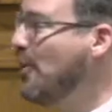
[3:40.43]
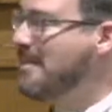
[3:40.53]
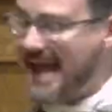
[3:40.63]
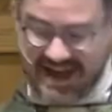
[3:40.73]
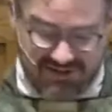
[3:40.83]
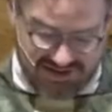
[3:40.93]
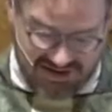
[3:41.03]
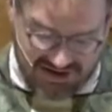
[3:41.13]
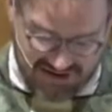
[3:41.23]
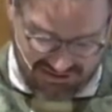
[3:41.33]
matter at
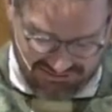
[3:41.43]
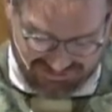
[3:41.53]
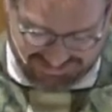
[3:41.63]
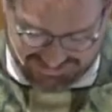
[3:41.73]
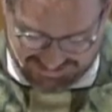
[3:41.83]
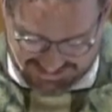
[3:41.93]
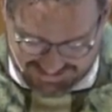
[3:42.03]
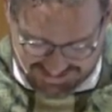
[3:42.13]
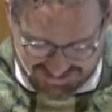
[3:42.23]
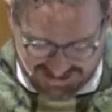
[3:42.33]
all.
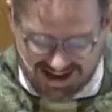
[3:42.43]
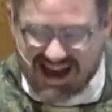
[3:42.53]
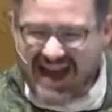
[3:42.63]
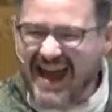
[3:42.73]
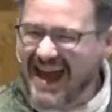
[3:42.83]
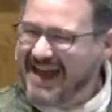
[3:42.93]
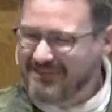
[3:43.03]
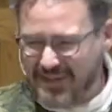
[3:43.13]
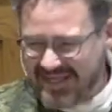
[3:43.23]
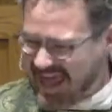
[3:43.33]

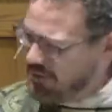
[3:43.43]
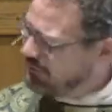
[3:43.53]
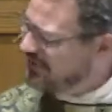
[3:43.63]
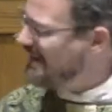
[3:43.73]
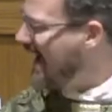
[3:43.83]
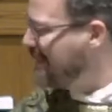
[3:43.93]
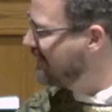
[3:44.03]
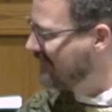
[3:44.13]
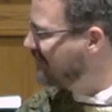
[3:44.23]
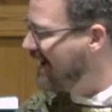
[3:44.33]
But that was the
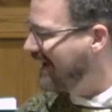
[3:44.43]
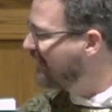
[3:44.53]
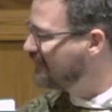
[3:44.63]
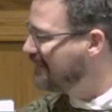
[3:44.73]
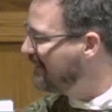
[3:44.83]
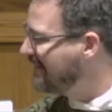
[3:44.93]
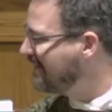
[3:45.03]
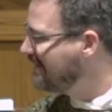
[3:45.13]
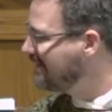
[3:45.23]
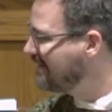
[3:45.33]
opposite of my experience.
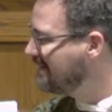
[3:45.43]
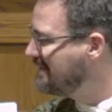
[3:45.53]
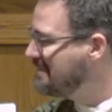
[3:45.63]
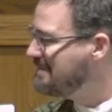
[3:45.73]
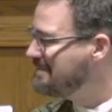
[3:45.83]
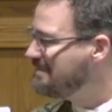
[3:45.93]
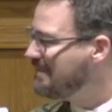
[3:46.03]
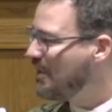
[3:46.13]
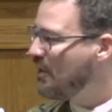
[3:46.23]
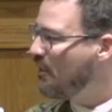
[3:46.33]

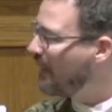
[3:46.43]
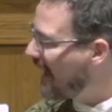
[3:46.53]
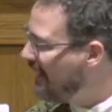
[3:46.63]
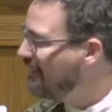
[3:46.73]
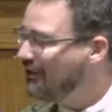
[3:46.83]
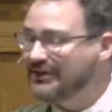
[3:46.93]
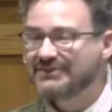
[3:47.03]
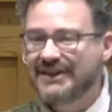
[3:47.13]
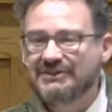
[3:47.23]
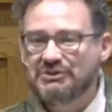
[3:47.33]
What I learned is
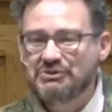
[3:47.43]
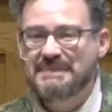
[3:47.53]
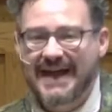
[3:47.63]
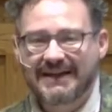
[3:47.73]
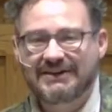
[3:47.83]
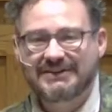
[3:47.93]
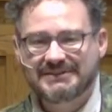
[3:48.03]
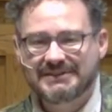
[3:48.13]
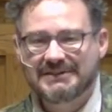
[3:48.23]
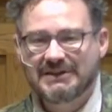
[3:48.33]
they do matter.
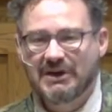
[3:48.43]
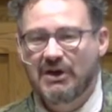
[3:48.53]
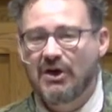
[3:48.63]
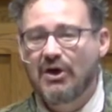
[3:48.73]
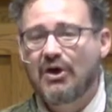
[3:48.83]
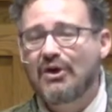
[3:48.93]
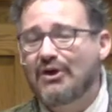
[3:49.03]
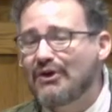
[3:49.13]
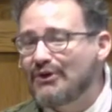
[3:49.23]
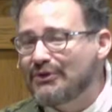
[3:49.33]

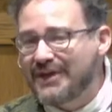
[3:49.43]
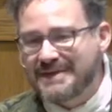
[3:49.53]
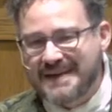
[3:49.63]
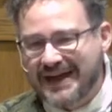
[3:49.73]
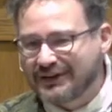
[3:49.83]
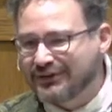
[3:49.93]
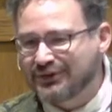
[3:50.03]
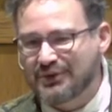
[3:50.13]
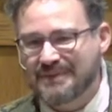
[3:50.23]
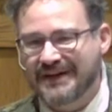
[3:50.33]
Oh, they matter
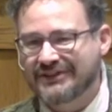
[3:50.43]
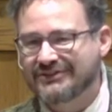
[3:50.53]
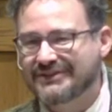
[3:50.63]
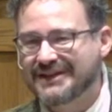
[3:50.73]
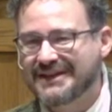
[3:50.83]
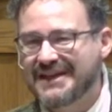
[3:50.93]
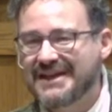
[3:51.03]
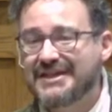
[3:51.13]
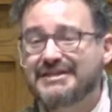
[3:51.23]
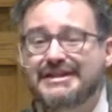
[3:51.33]
so much.
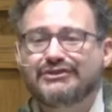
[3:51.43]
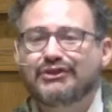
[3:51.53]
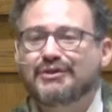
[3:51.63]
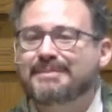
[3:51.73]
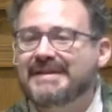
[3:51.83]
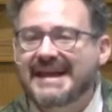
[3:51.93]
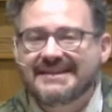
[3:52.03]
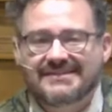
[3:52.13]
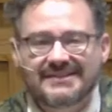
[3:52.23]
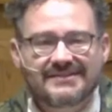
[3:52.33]
These are the
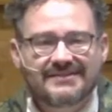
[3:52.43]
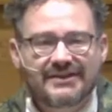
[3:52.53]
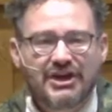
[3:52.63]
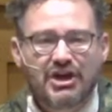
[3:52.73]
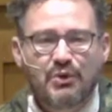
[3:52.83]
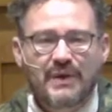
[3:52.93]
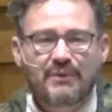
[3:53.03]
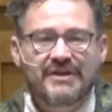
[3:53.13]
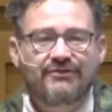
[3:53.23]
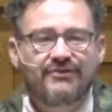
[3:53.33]
places where
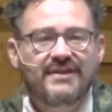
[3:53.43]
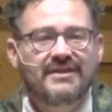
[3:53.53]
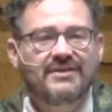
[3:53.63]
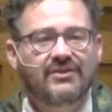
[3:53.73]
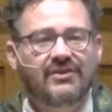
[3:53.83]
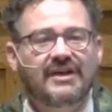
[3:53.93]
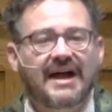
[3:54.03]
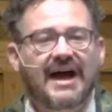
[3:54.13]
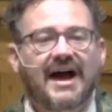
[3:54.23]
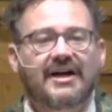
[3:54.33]
we feel
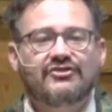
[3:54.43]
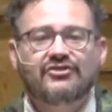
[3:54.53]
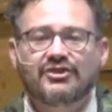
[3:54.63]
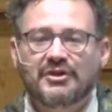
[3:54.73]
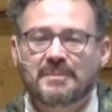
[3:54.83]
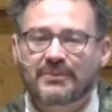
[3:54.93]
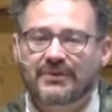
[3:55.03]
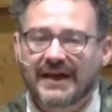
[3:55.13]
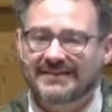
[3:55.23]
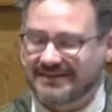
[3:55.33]
God's
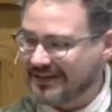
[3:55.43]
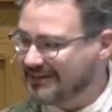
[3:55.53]
presence